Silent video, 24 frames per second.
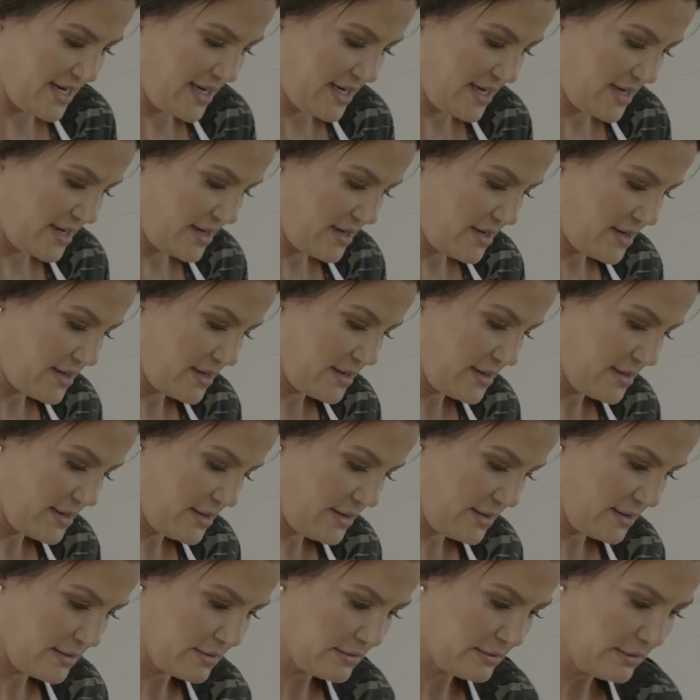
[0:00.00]
in,
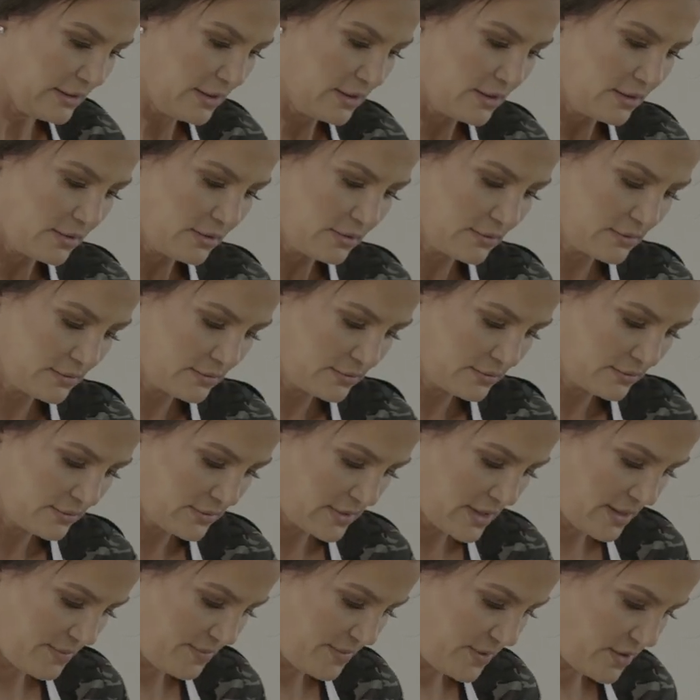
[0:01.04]

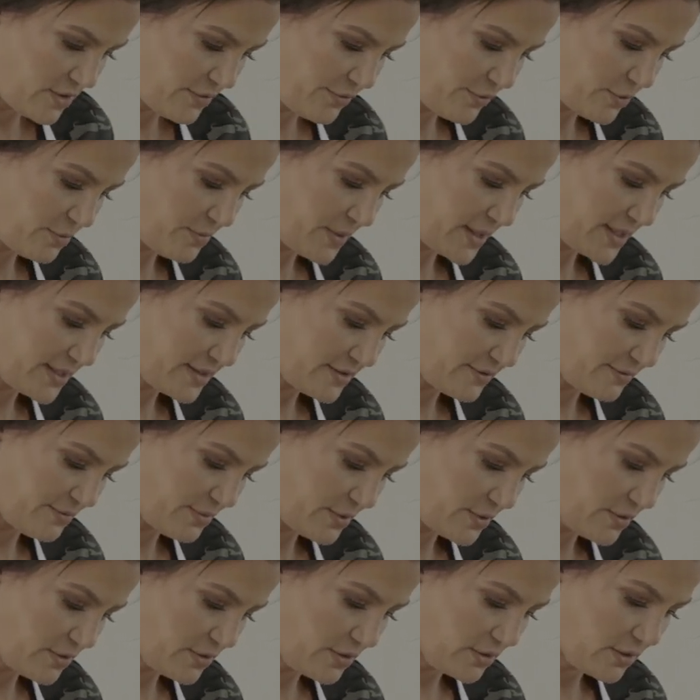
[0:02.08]
a beautiful piece of
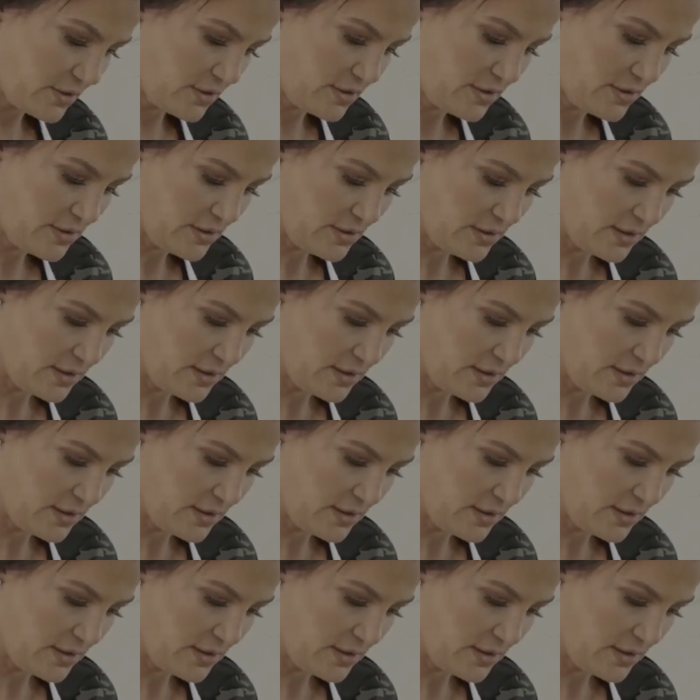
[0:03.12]
pork.